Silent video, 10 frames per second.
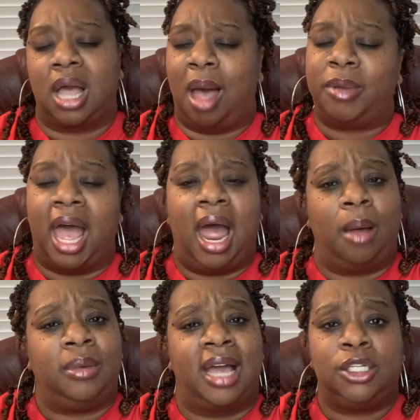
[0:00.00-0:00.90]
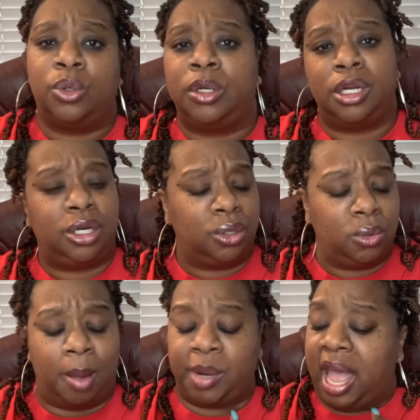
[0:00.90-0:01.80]
I'm not doing the
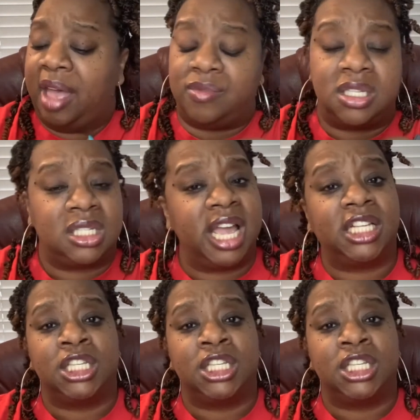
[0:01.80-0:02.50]
do. I'm not having sex.